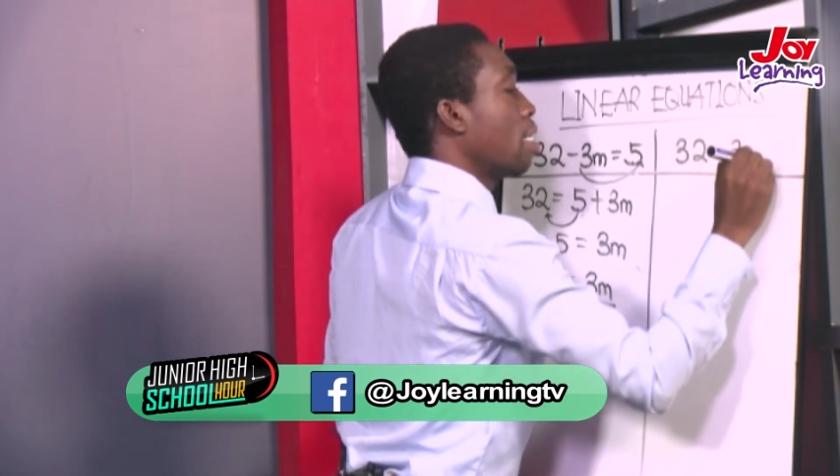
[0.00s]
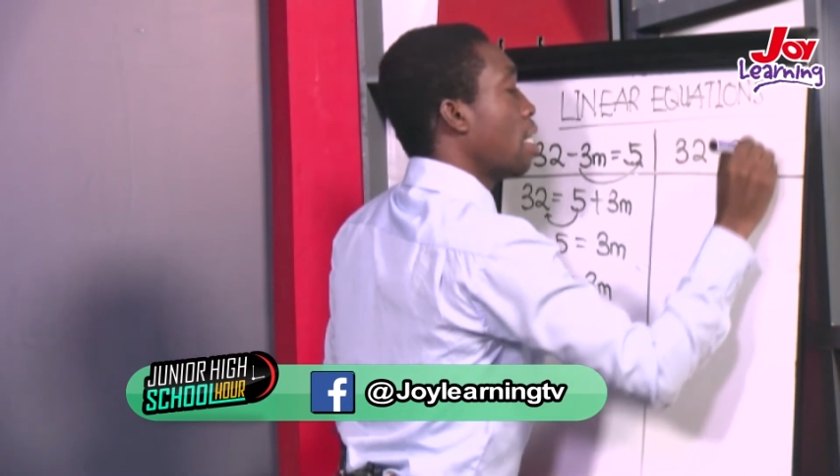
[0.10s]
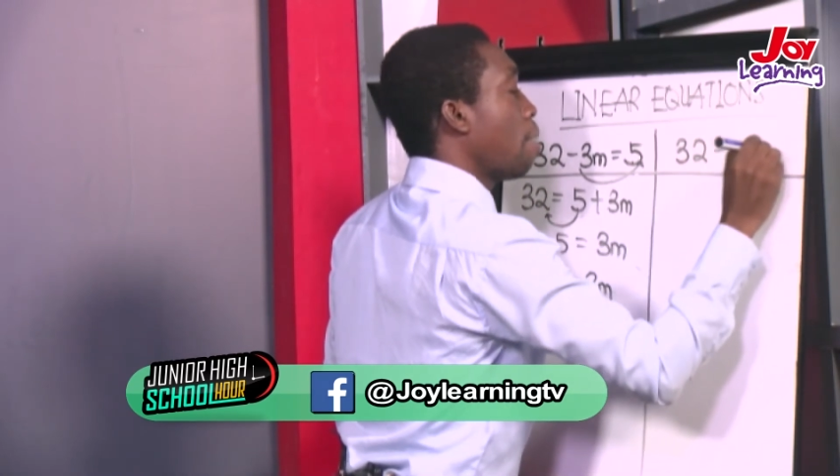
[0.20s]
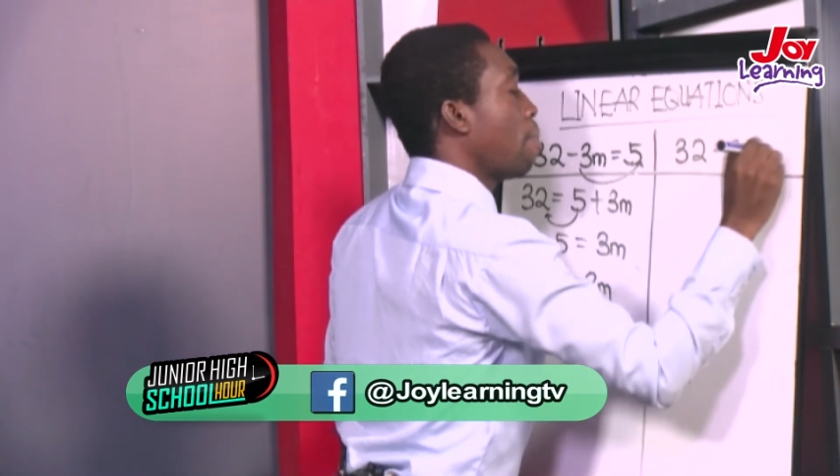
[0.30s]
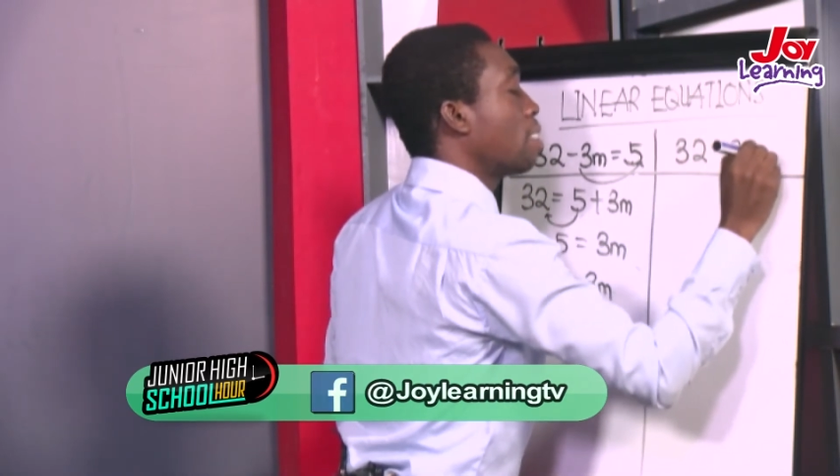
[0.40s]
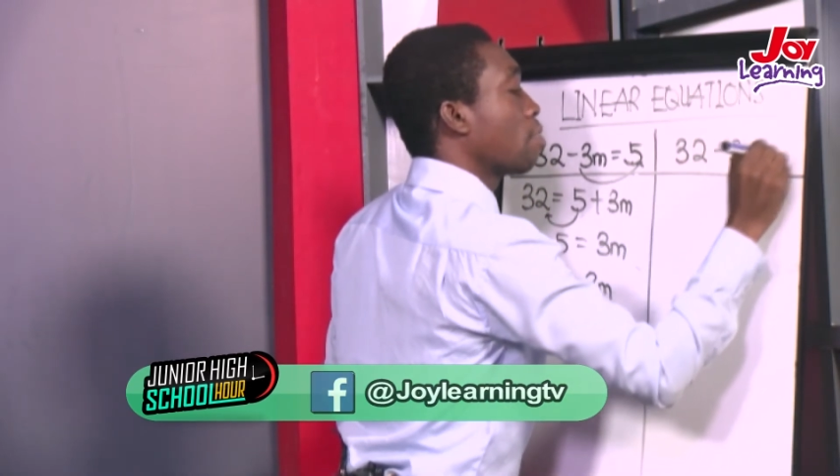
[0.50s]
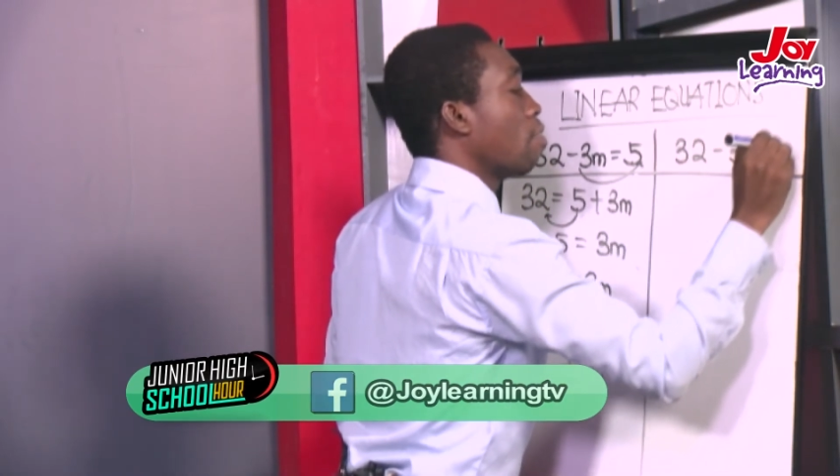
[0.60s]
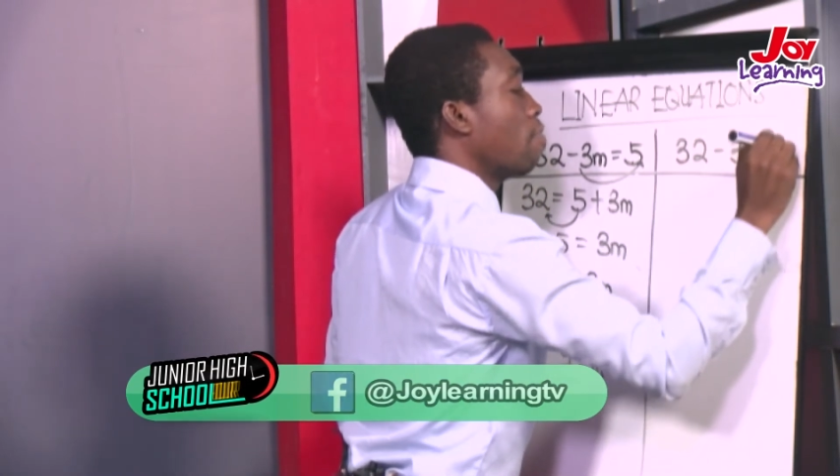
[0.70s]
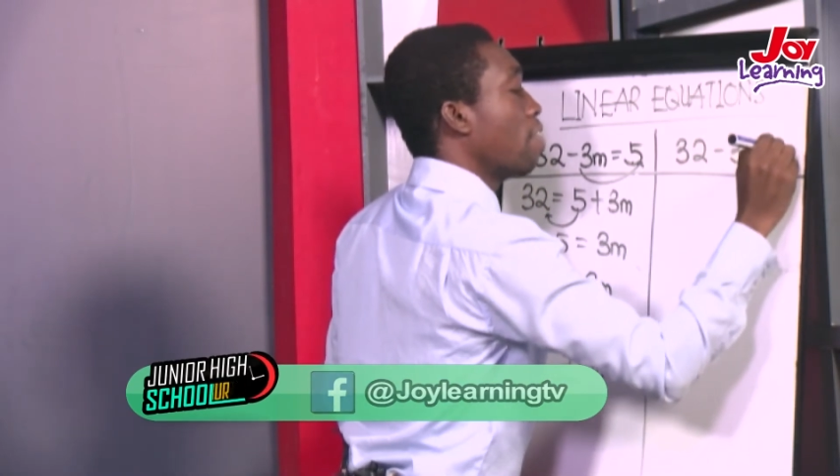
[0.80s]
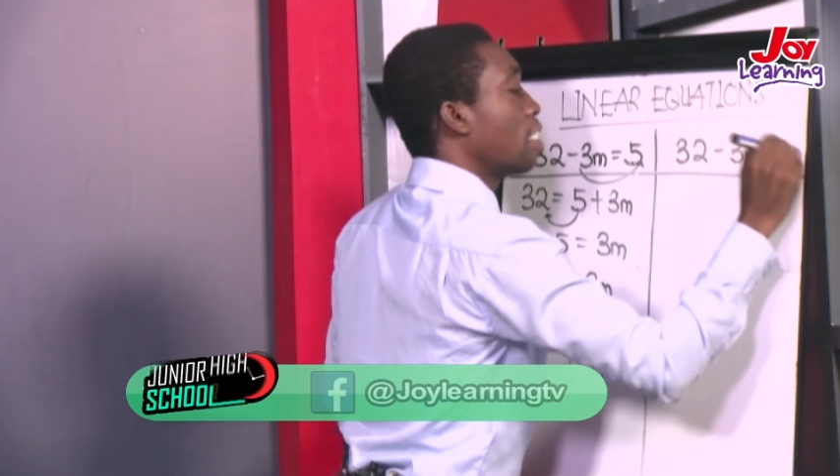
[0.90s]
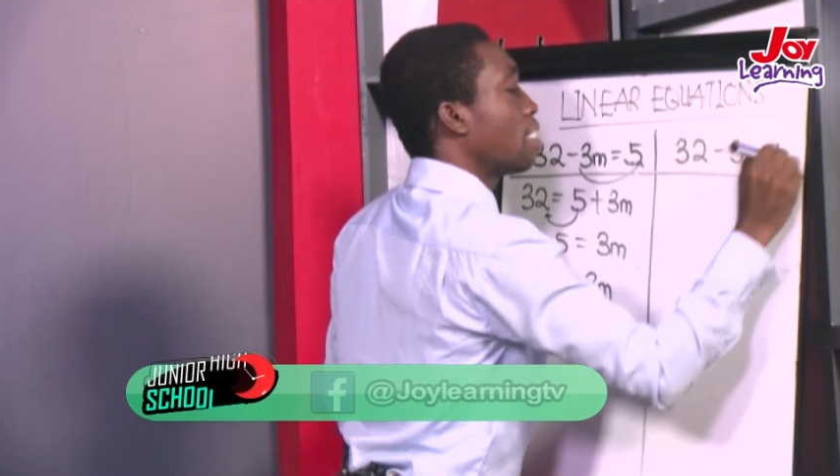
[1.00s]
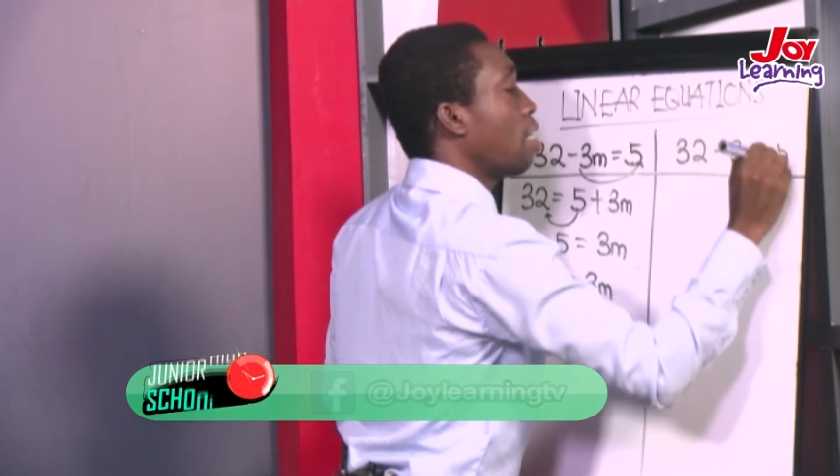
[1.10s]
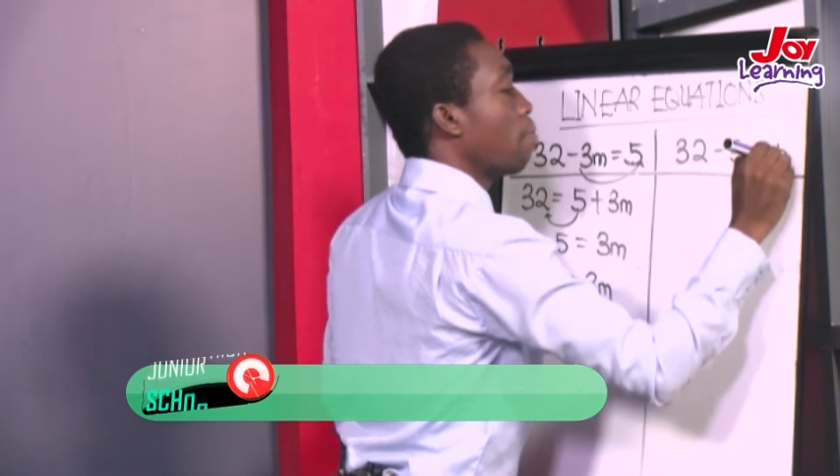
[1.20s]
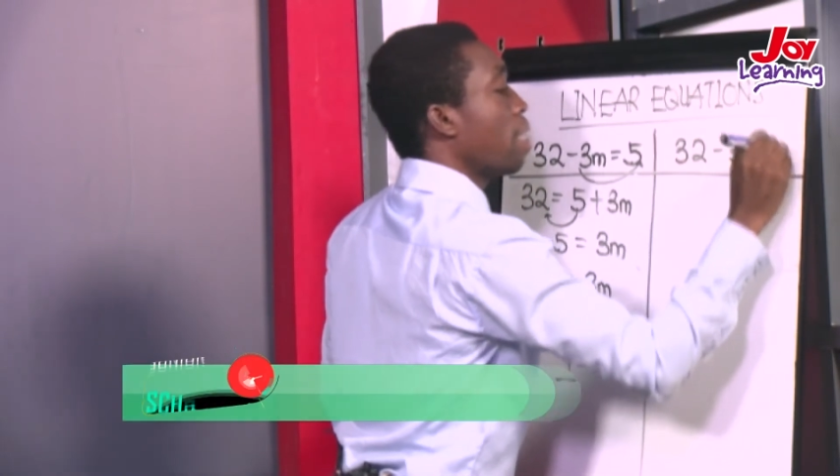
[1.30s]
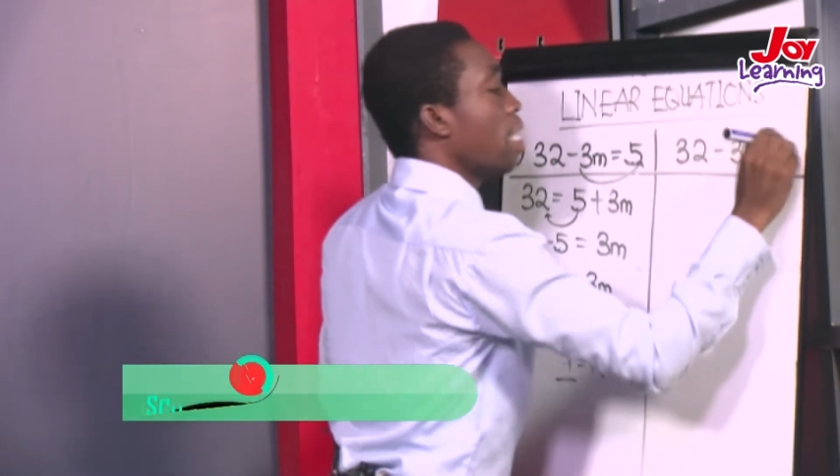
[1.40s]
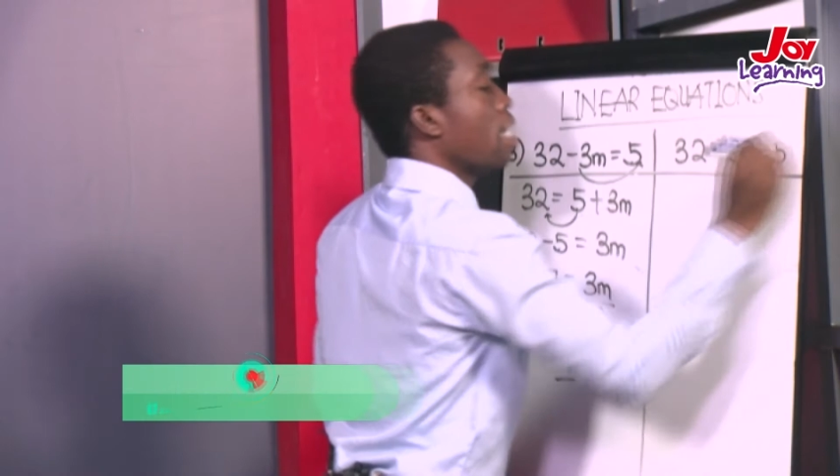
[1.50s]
a bit conventional way.